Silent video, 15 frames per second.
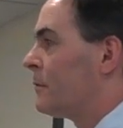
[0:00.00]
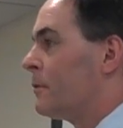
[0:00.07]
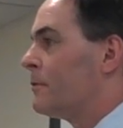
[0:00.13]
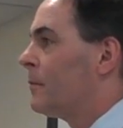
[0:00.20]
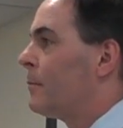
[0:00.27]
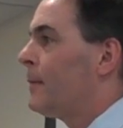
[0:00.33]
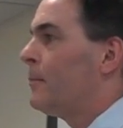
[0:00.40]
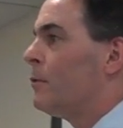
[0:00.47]
There are
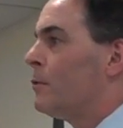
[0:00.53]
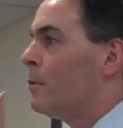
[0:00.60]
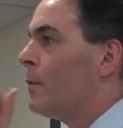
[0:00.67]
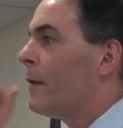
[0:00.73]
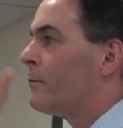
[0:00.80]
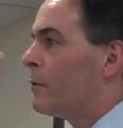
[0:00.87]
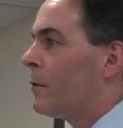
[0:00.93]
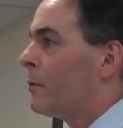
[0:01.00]
some people who,
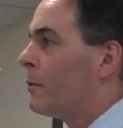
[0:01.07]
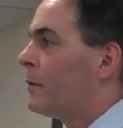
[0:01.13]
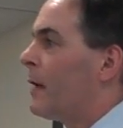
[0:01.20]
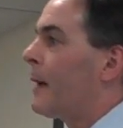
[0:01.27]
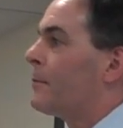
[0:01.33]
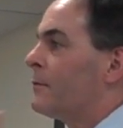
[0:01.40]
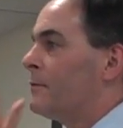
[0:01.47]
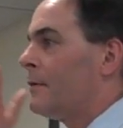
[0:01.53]
after the 3rd
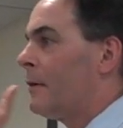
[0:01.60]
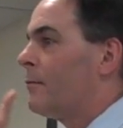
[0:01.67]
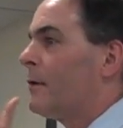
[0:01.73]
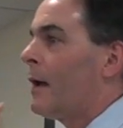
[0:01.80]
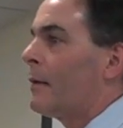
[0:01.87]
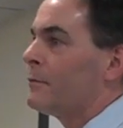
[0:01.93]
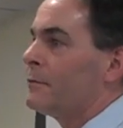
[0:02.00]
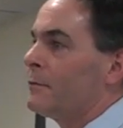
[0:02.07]
absence,
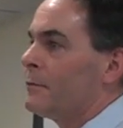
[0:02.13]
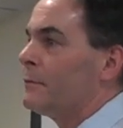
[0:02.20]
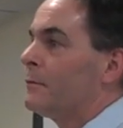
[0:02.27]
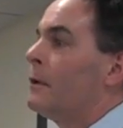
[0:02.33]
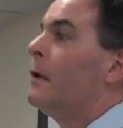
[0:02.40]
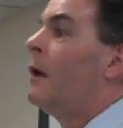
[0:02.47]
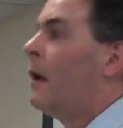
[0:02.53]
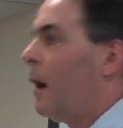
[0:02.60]
every absence is
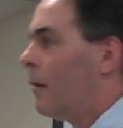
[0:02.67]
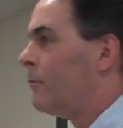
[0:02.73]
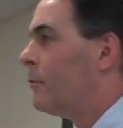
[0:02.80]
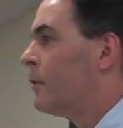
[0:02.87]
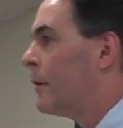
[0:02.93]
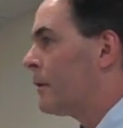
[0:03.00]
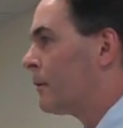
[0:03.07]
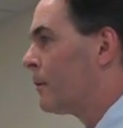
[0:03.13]
a
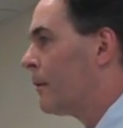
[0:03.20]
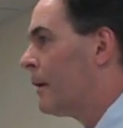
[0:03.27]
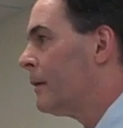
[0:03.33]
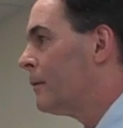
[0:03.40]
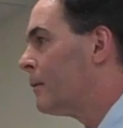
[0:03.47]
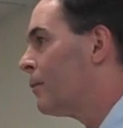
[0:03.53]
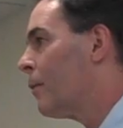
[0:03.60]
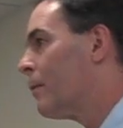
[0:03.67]
full letter grade,
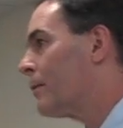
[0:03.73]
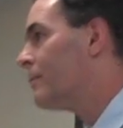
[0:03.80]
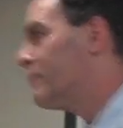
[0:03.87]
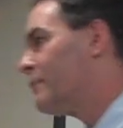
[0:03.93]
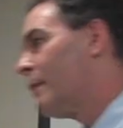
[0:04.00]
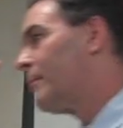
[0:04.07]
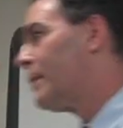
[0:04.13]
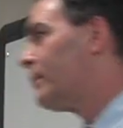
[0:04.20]
or
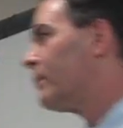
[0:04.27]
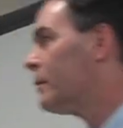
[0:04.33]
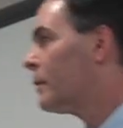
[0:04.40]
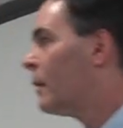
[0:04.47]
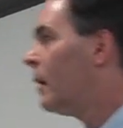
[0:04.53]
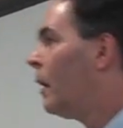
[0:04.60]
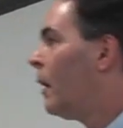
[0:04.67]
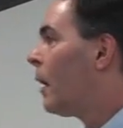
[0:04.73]
some people are
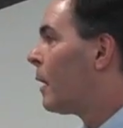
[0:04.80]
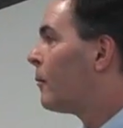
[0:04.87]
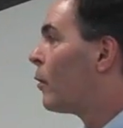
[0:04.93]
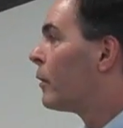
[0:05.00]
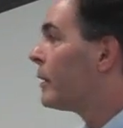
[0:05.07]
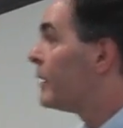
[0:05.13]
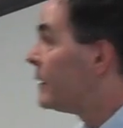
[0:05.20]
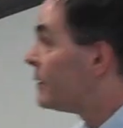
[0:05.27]

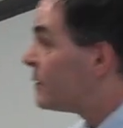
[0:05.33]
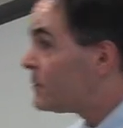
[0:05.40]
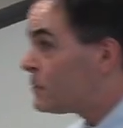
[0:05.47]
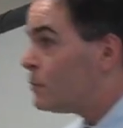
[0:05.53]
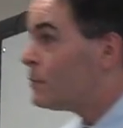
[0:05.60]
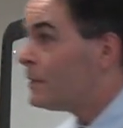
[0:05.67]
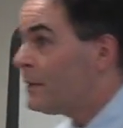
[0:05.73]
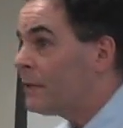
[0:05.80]
more lenient. The
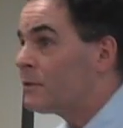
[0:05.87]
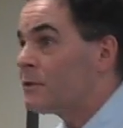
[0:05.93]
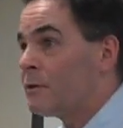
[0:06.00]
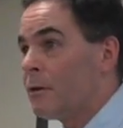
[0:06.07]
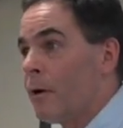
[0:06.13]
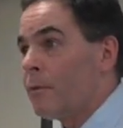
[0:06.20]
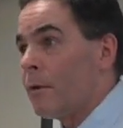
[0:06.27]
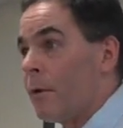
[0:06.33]
student needs to
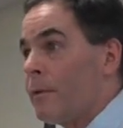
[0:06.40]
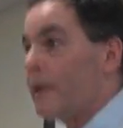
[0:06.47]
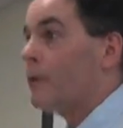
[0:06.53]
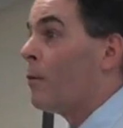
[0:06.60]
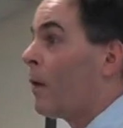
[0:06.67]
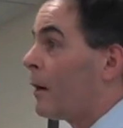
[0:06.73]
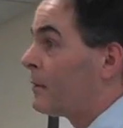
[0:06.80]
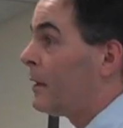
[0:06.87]
know, though, that
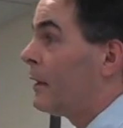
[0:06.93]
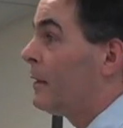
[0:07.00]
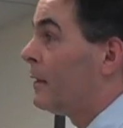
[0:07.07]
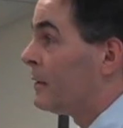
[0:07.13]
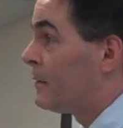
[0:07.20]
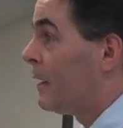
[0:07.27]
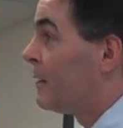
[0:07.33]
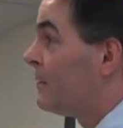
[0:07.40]
you are taking
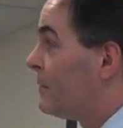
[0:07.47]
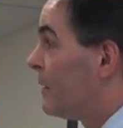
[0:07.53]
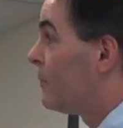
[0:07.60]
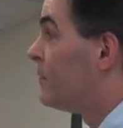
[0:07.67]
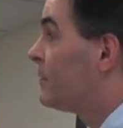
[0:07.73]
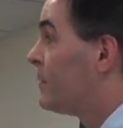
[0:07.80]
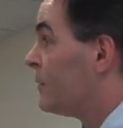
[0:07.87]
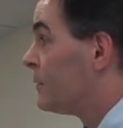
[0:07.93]
attendance
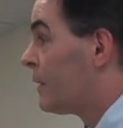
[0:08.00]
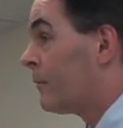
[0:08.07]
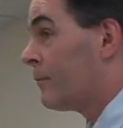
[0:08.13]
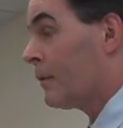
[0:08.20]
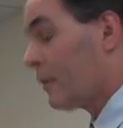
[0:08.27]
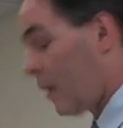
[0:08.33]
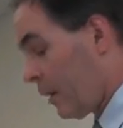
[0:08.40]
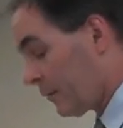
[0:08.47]
every single day
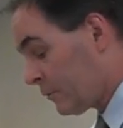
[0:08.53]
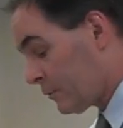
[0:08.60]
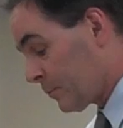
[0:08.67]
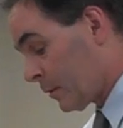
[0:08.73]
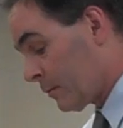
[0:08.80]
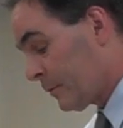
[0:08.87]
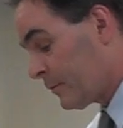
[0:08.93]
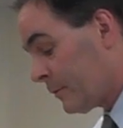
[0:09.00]
for the college's
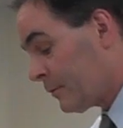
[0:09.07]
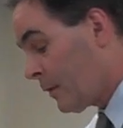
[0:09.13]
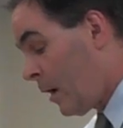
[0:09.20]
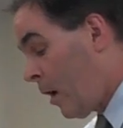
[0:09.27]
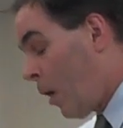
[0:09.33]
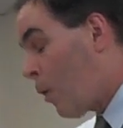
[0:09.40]
purposes.